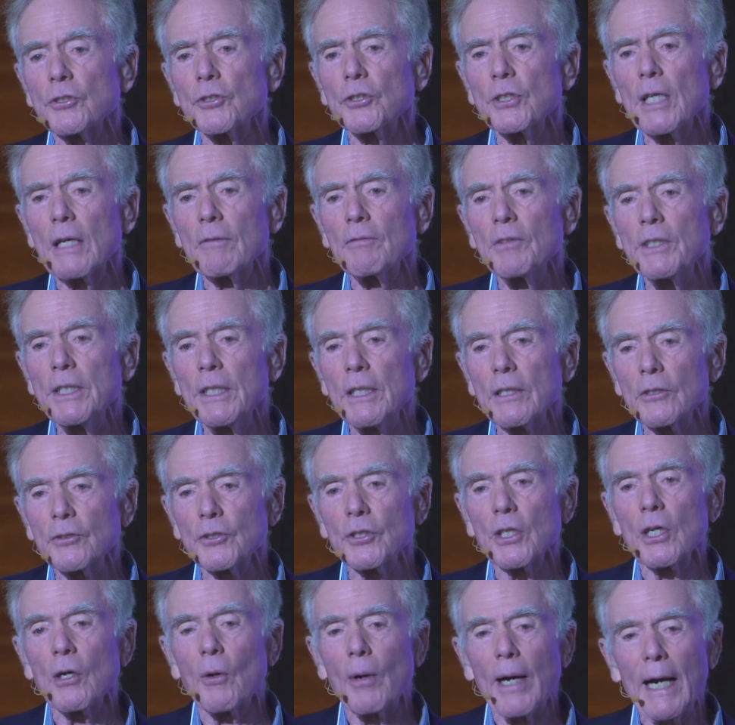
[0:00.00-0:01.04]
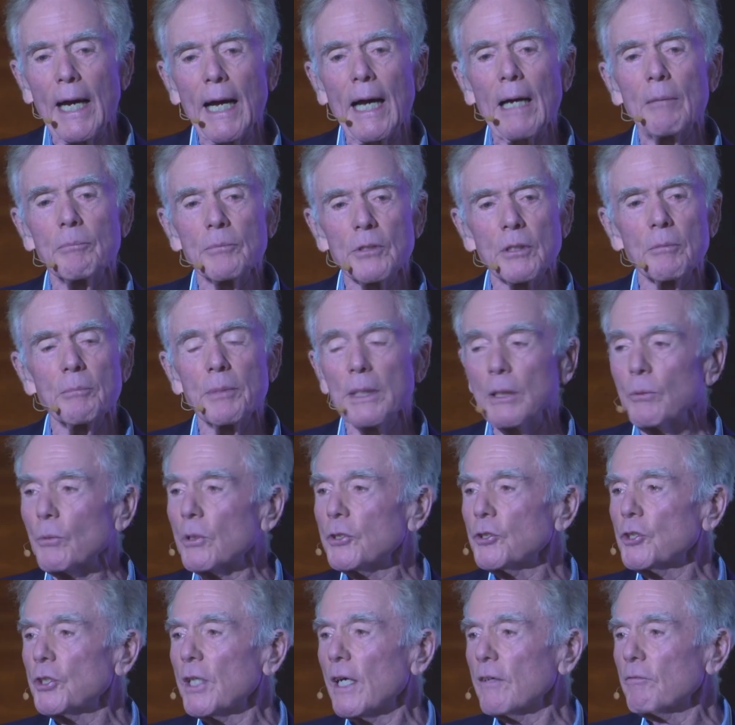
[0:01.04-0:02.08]
or seven years ago, I happened to be
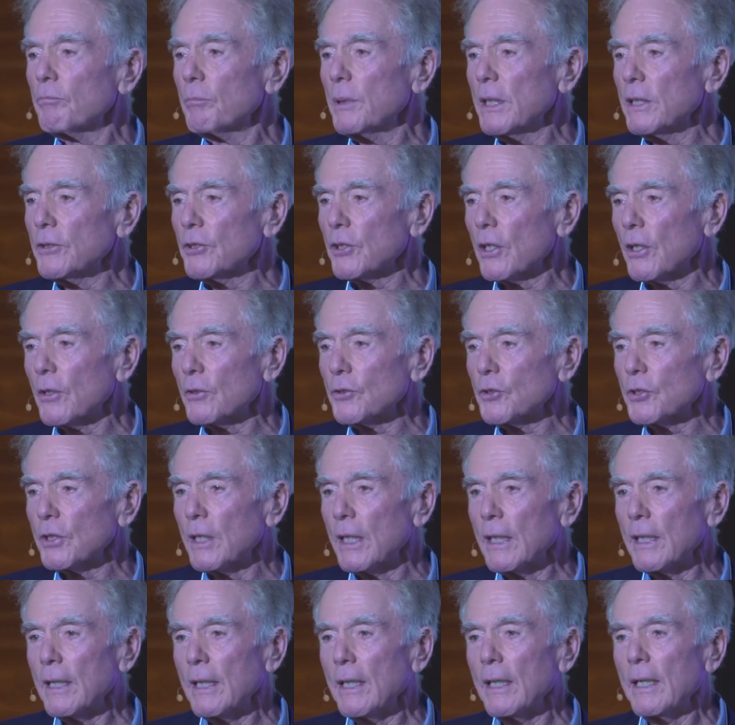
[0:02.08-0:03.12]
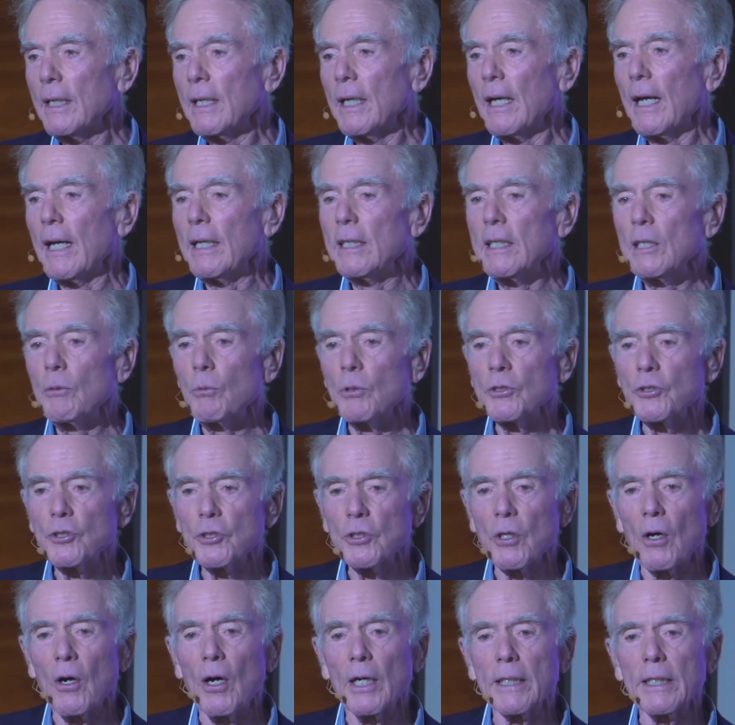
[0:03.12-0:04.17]
with Jeff Bezos, and he was
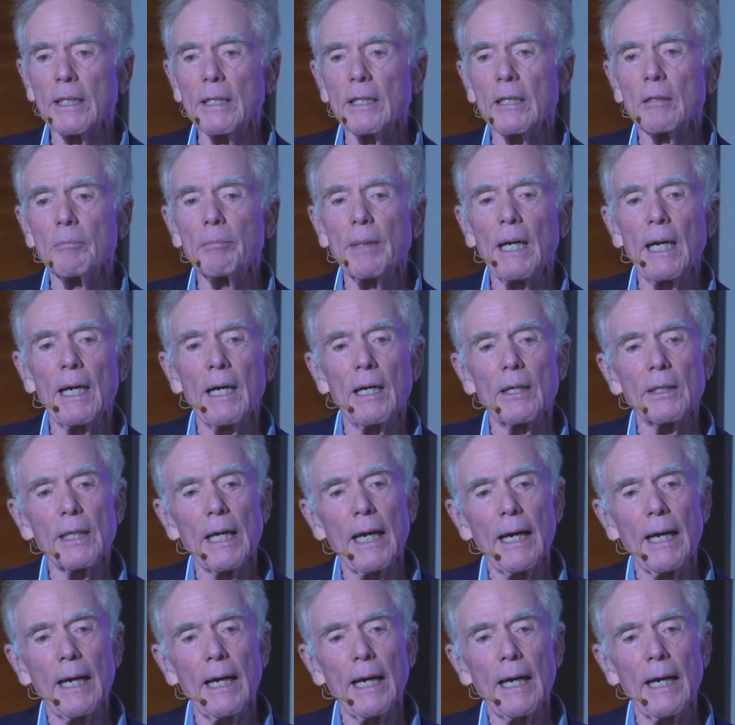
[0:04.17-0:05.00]
talking about